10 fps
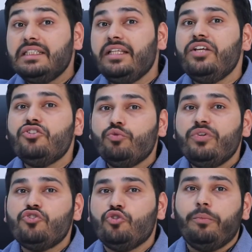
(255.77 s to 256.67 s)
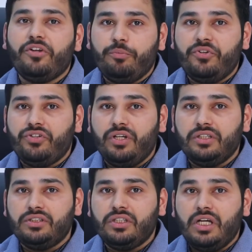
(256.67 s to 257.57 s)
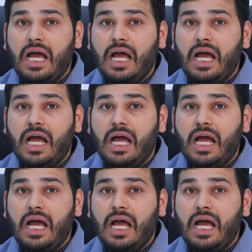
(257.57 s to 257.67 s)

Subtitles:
things with super specialist